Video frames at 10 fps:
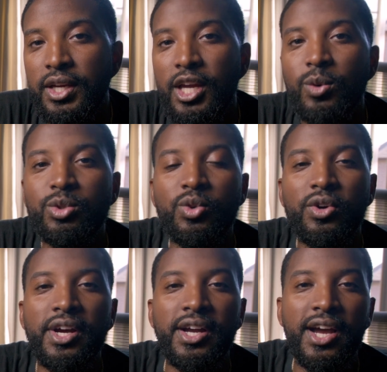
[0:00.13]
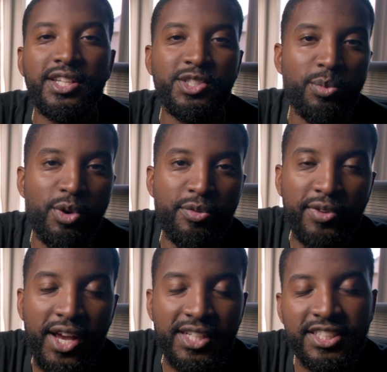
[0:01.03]
Hey, what's going on, guys? It's your boy
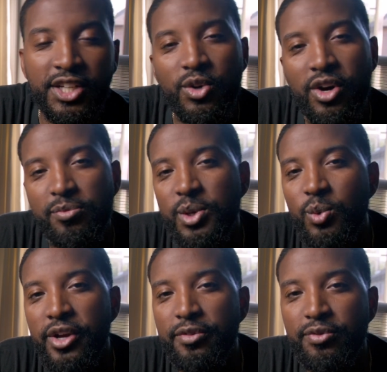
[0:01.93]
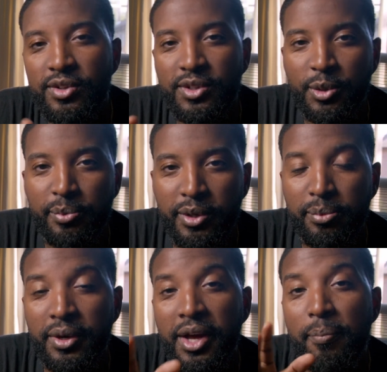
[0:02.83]
Flash, and I know I've been away for a little bit,
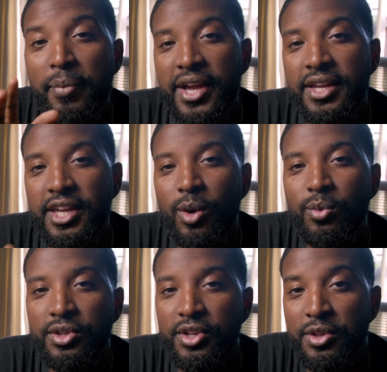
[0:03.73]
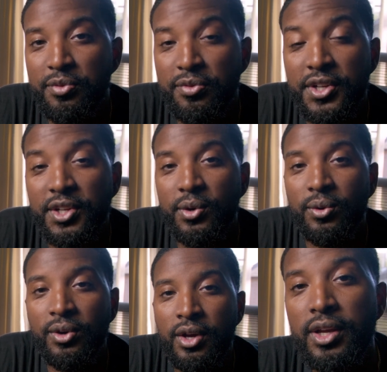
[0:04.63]
but I'm back again with another video.
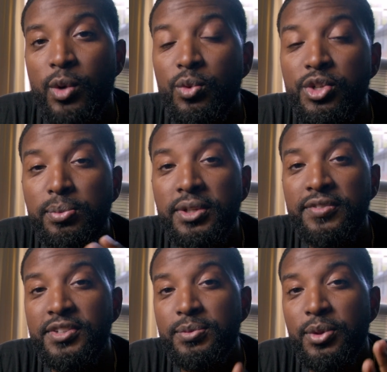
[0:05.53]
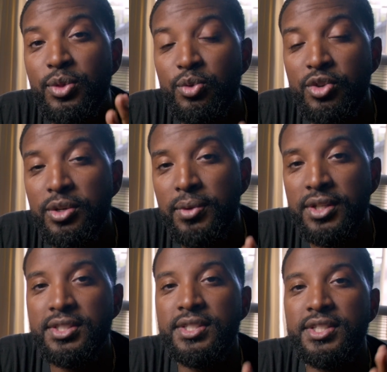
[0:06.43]
And would you believe it's been 3
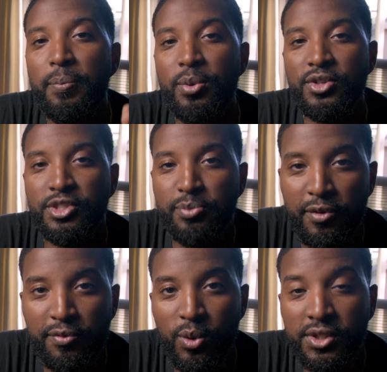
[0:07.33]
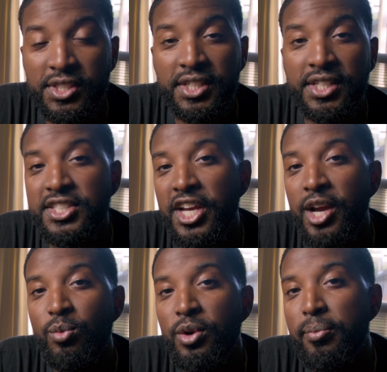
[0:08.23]
months since I purchased my 14-inch
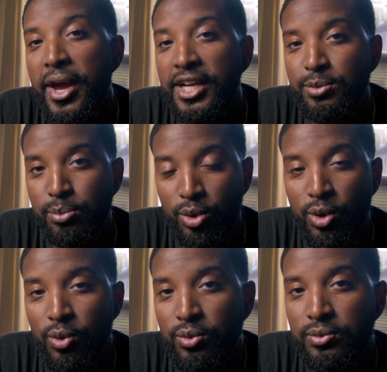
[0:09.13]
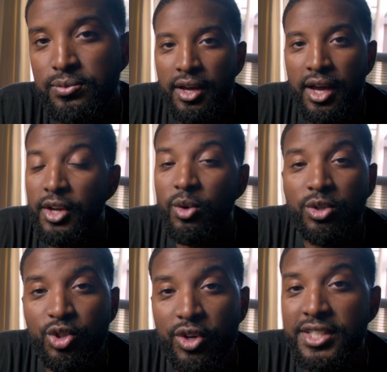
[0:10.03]
M1 Max Pro? I know,
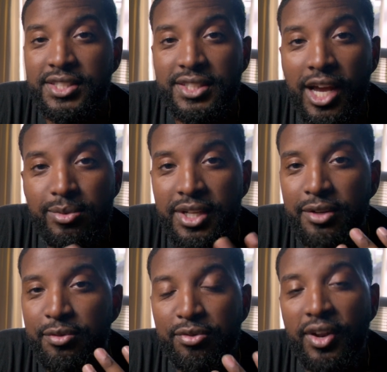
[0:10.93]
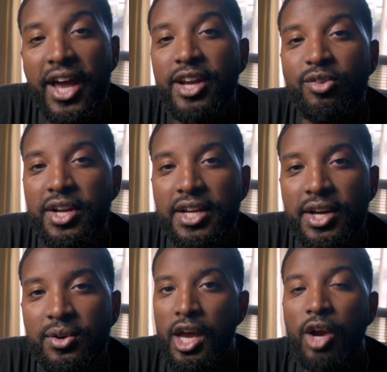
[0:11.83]
it's crazy. Time's like flying right
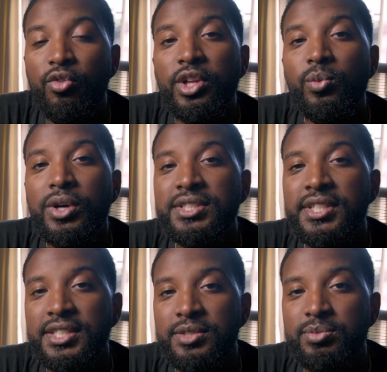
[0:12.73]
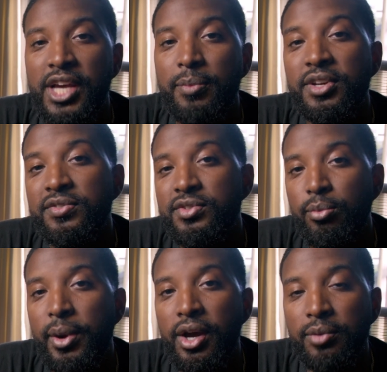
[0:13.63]
now. I really want to take some time and give some
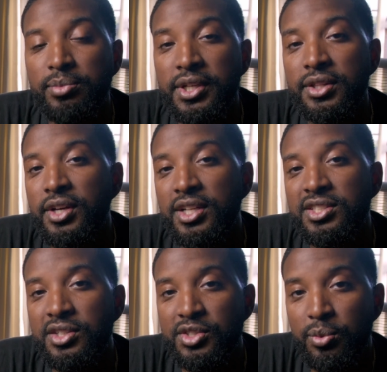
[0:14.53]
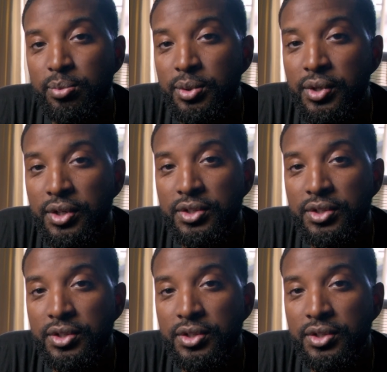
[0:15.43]
of my updated thoughts on this computer.